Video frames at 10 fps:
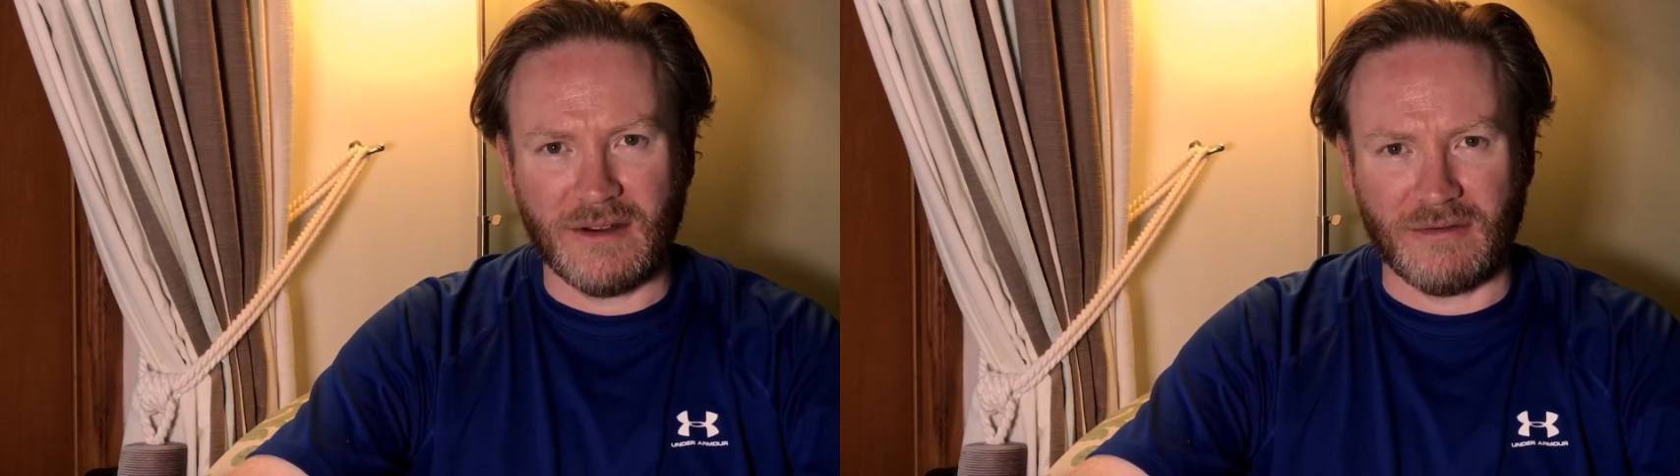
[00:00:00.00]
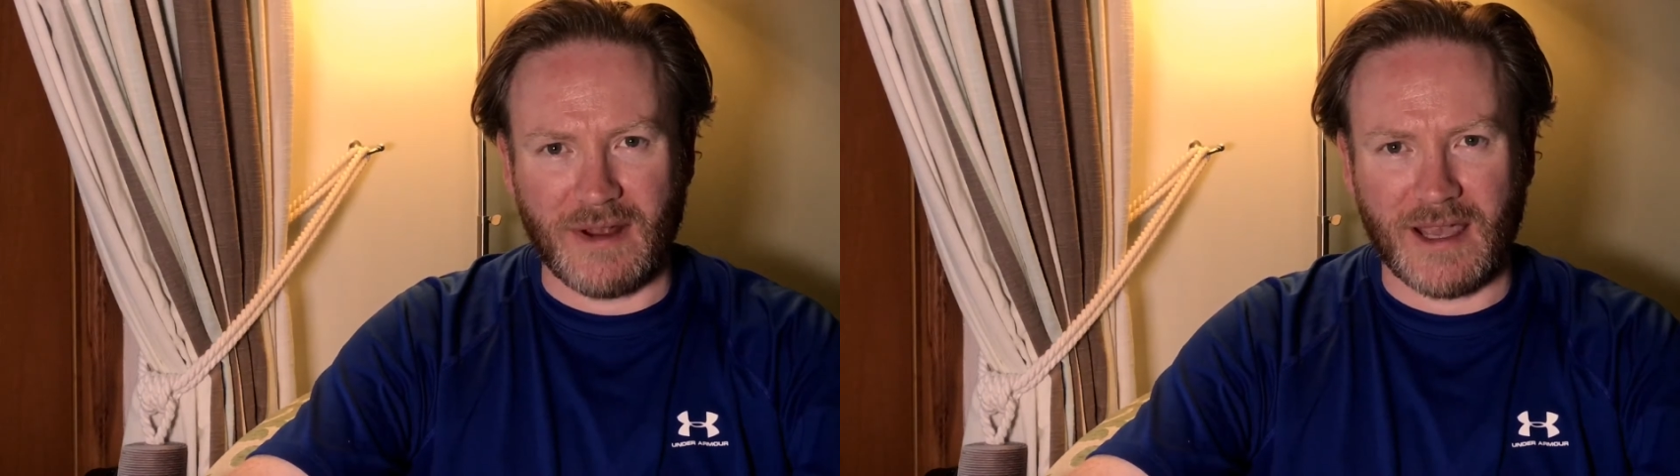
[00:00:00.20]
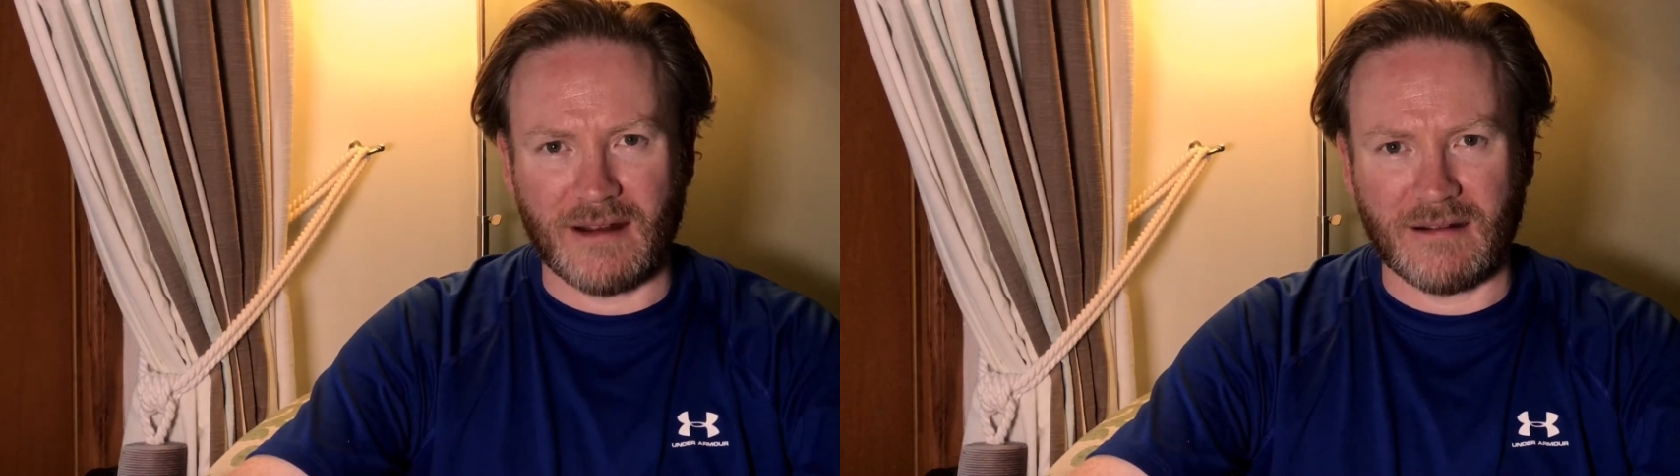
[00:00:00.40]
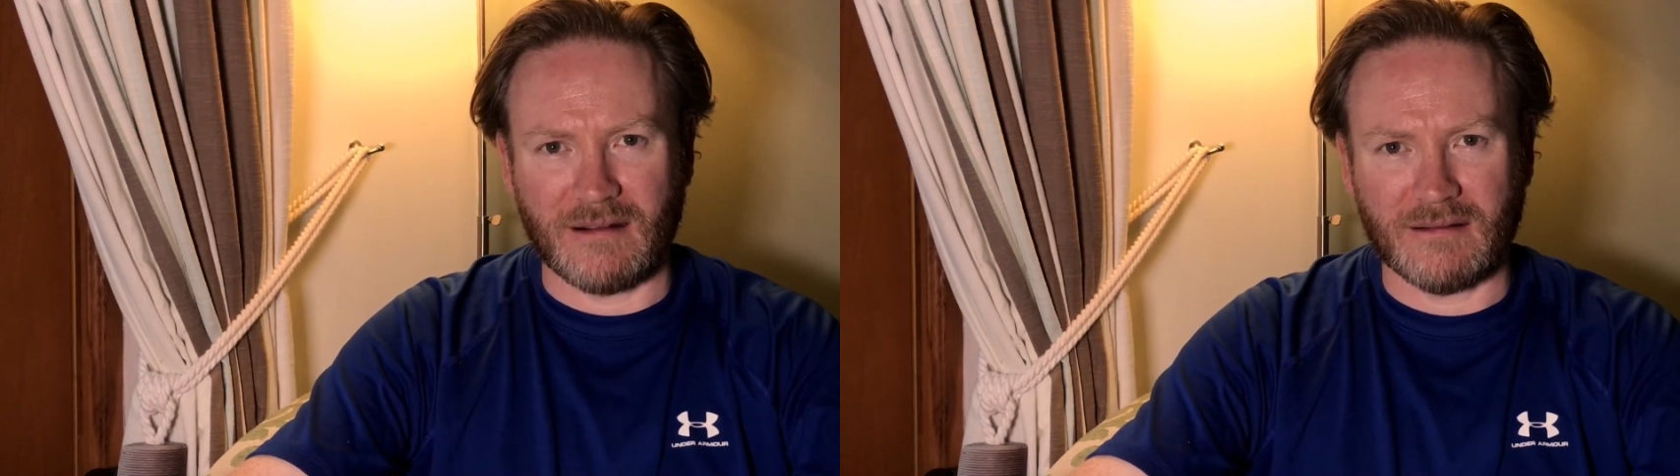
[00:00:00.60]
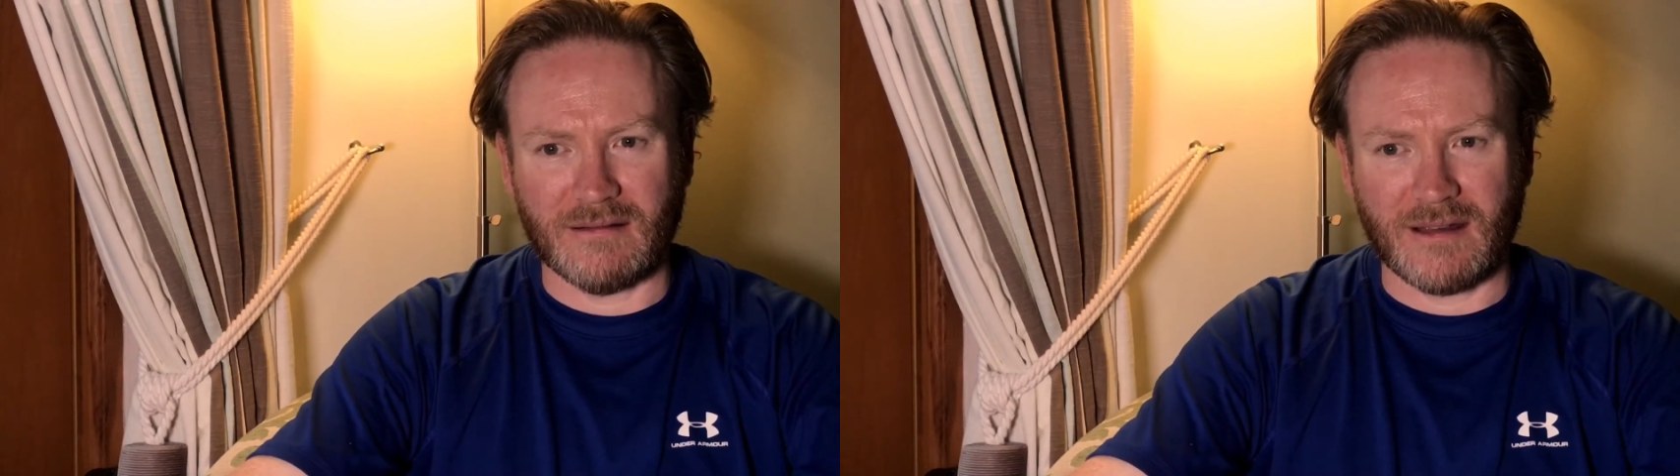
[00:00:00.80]

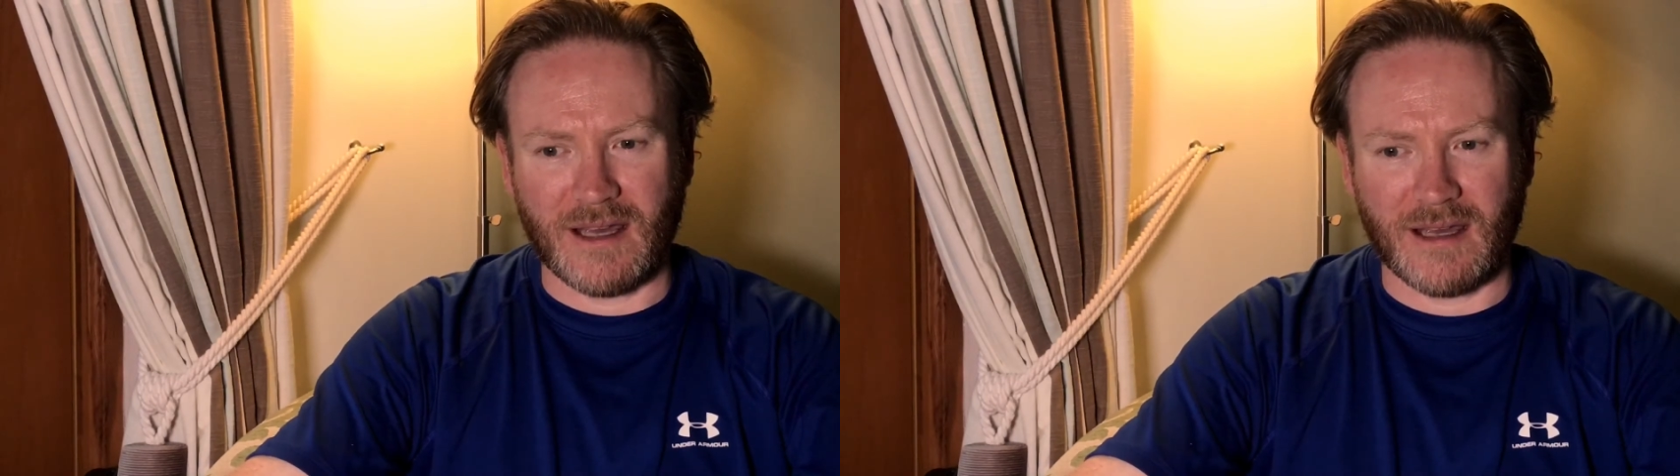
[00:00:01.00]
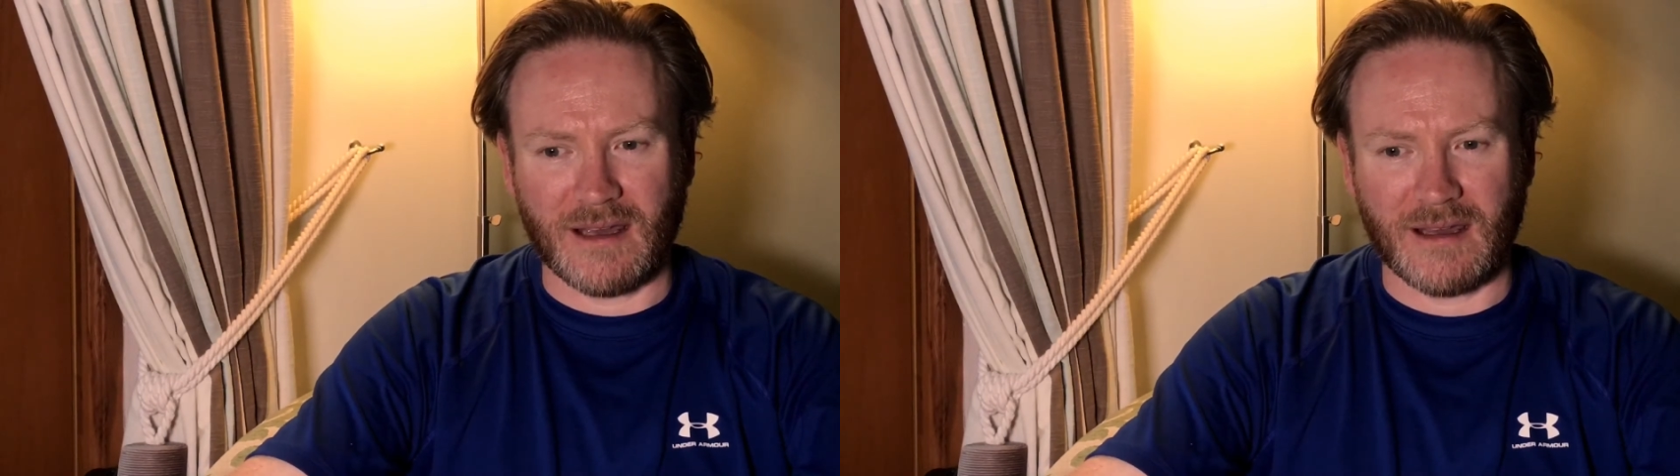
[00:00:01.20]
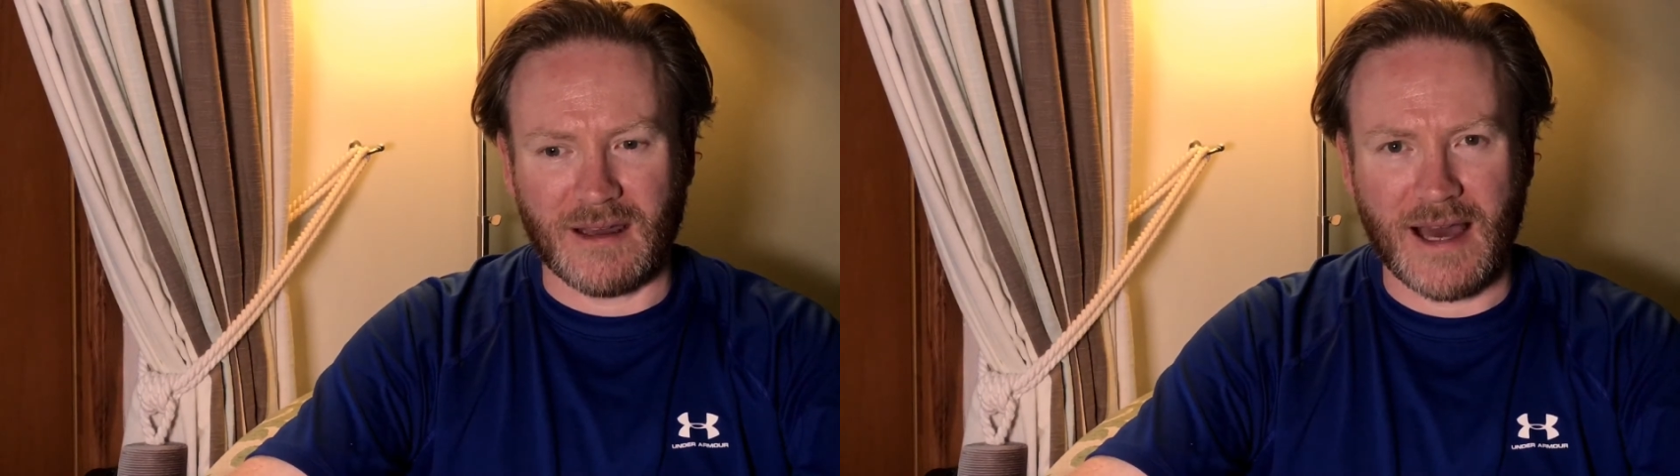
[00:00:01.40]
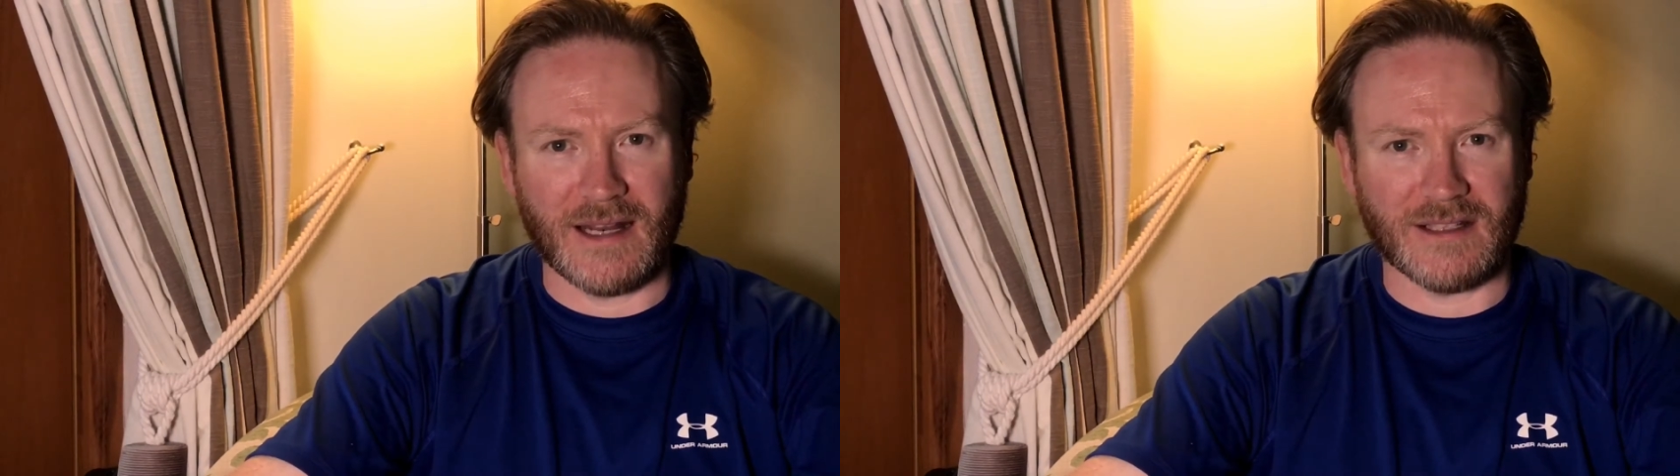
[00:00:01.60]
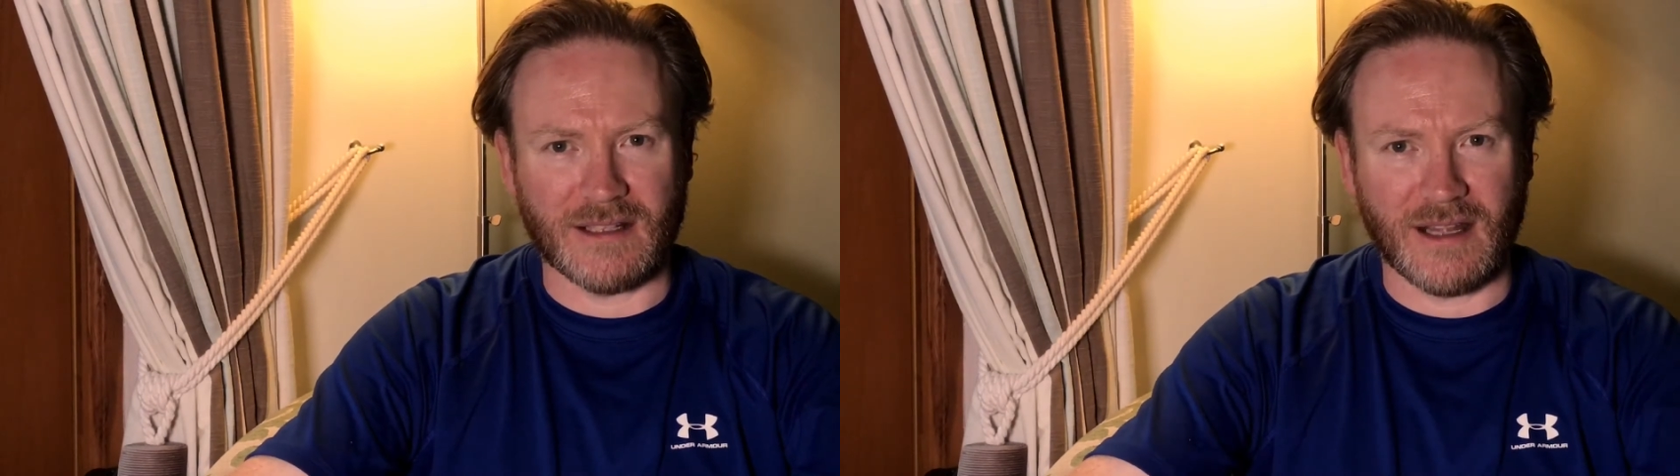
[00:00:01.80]
regular
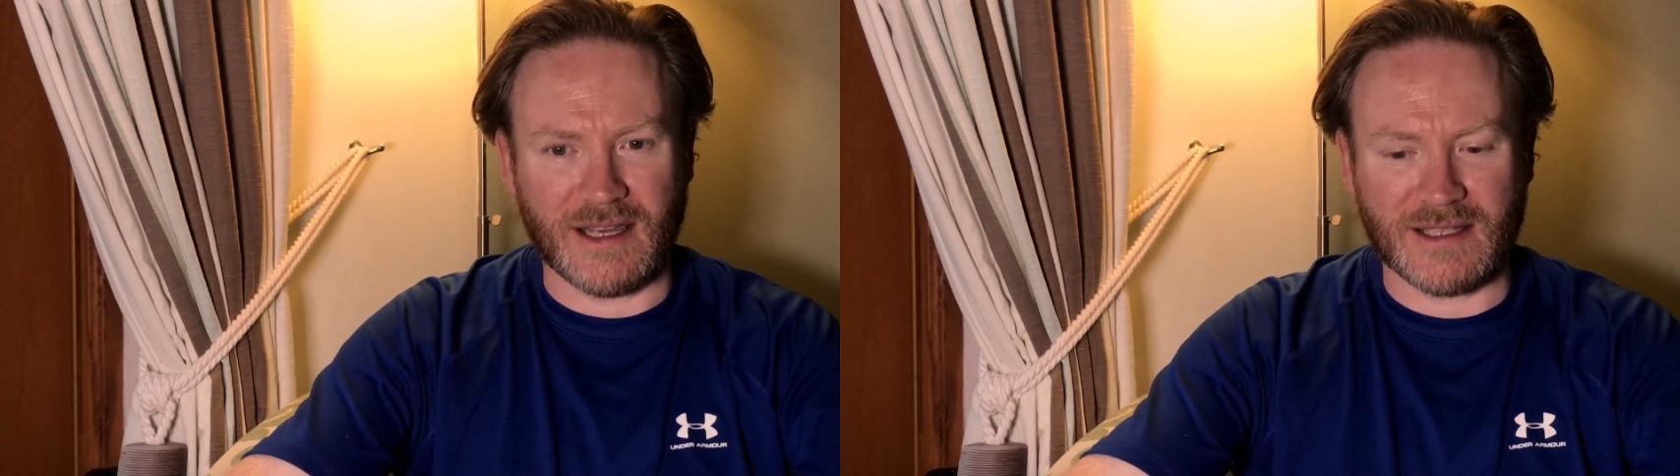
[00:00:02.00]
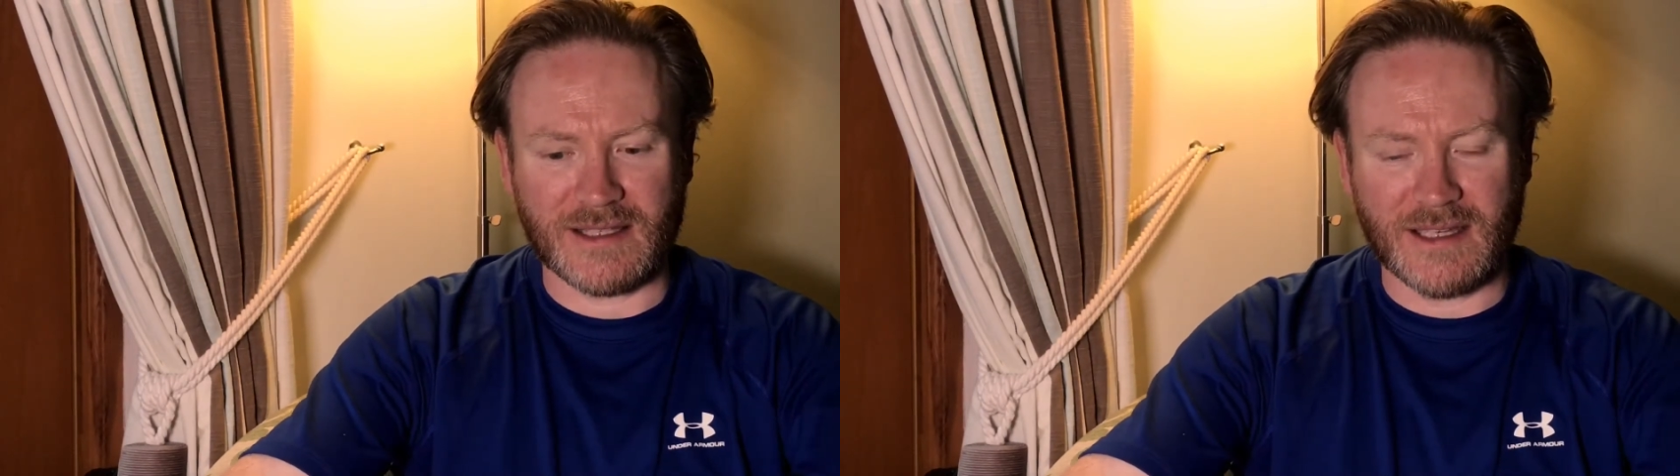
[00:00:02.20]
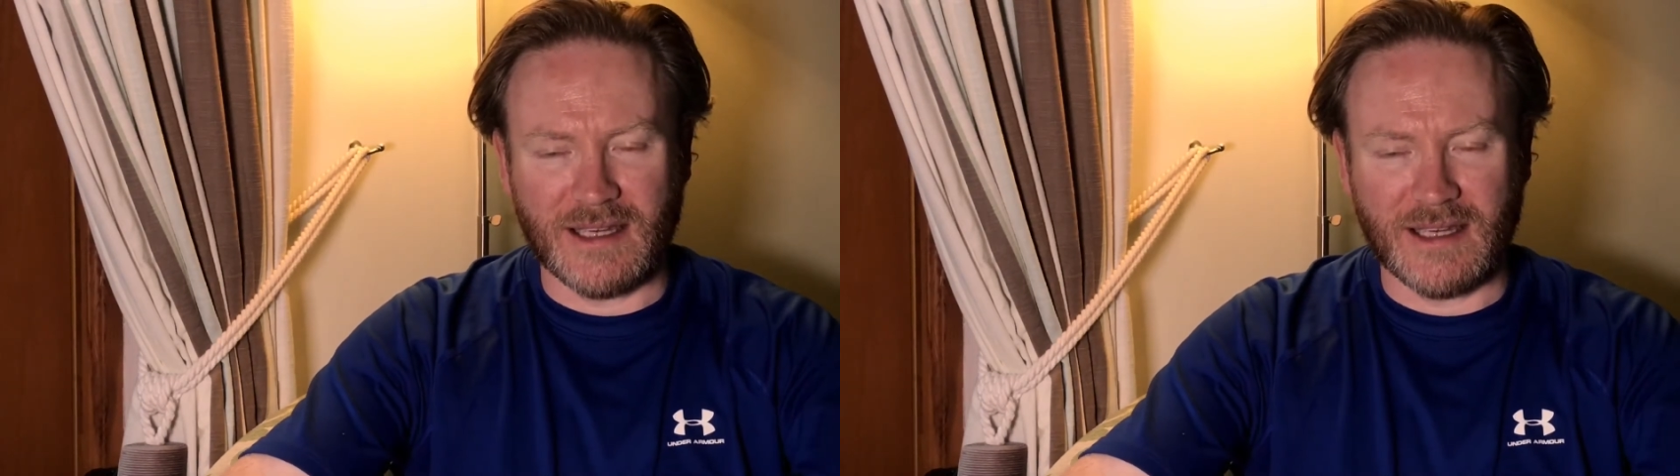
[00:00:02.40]
halogen lights,